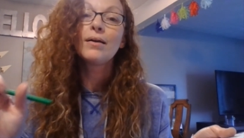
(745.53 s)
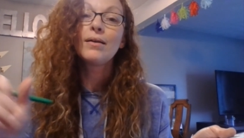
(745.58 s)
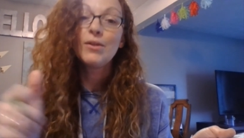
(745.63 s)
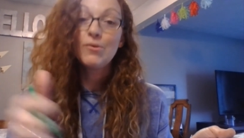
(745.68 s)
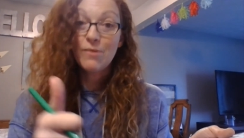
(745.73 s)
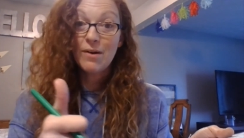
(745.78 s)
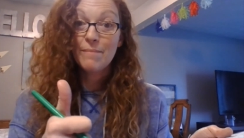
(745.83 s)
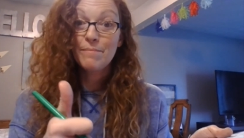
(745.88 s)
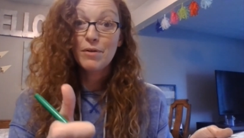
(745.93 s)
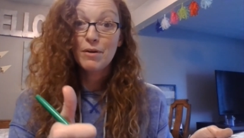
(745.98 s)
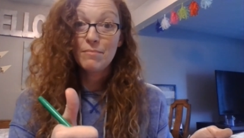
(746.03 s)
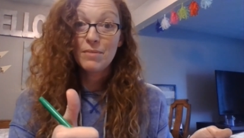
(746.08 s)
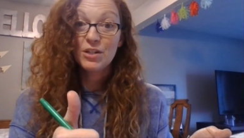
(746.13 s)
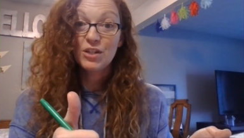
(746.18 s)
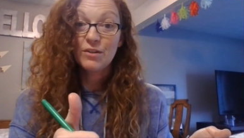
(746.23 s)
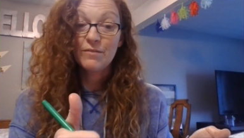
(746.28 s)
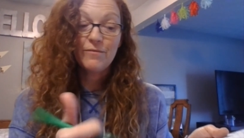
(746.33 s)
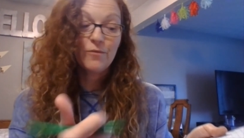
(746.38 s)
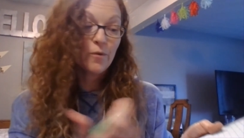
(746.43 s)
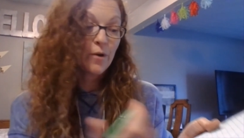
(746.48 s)
you have
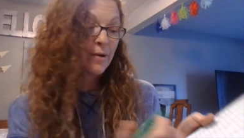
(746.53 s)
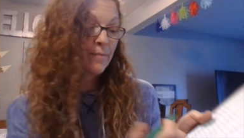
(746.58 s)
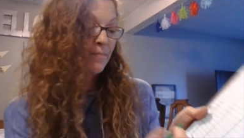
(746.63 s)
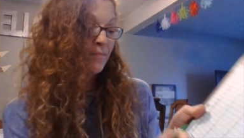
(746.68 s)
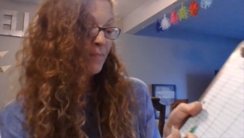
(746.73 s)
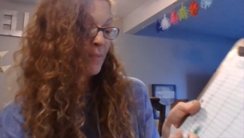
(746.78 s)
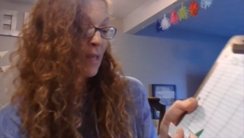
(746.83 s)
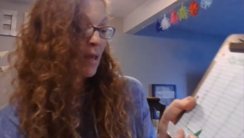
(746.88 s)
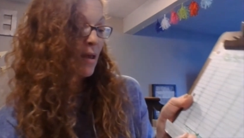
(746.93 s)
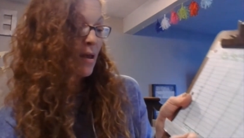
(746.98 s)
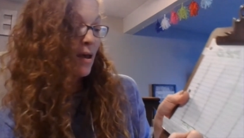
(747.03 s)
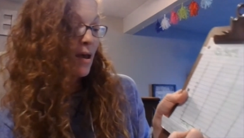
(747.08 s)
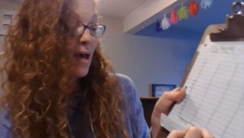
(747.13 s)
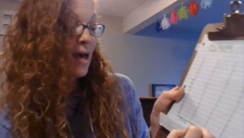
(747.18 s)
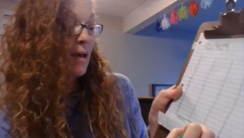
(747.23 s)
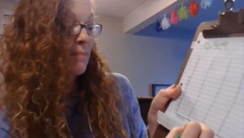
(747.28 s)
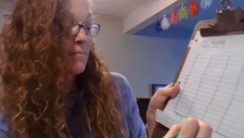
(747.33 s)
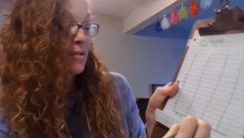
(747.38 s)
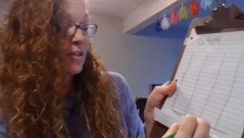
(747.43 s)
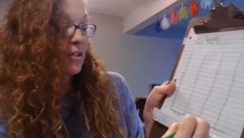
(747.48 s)
permission for.
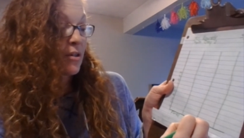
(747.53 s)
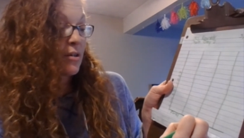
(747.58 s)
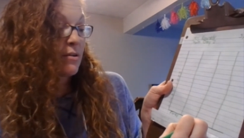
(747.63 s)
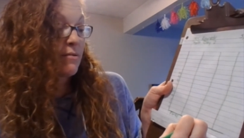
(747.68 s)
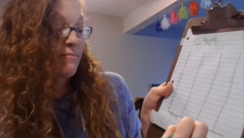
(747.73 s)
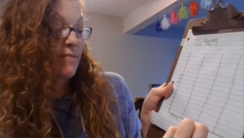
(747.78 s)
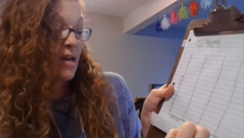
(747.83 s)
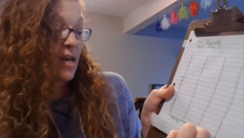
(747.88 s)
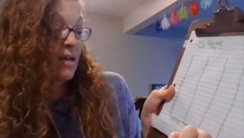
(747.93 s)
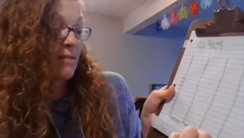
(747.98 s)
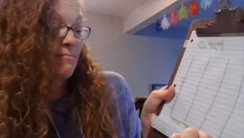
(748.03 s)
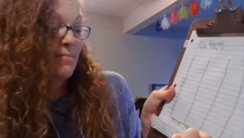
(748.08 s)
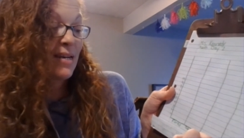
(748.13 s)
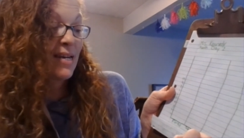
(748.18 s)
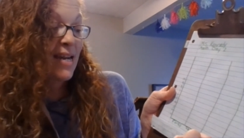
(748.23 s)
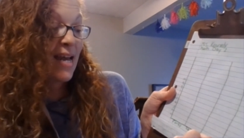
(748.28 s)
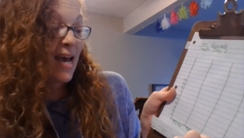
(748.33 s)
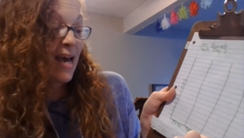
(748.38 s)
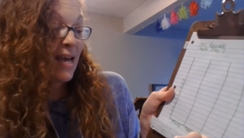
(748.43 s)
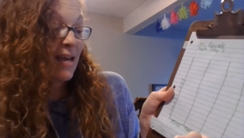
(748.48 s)
I'm just going to write
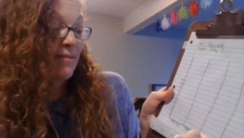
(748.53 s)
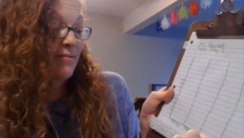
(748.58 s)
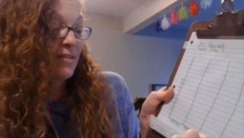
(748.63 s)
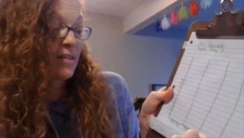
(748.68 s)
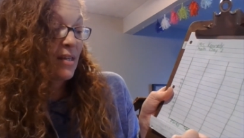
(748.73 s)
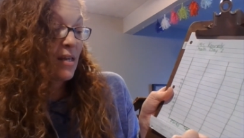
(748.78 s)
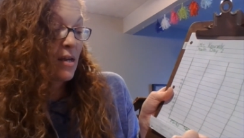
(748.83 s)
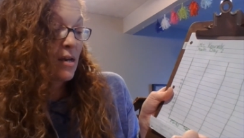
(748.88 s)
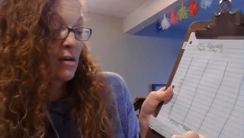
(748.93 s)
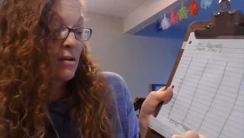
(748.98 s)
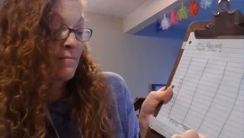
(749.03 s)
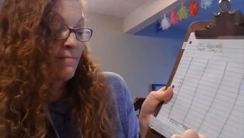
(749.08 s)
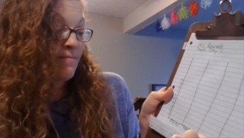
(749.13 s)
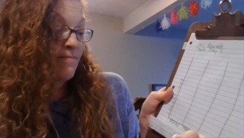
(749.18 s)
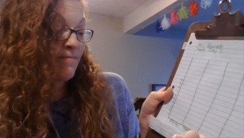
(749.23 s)
knives here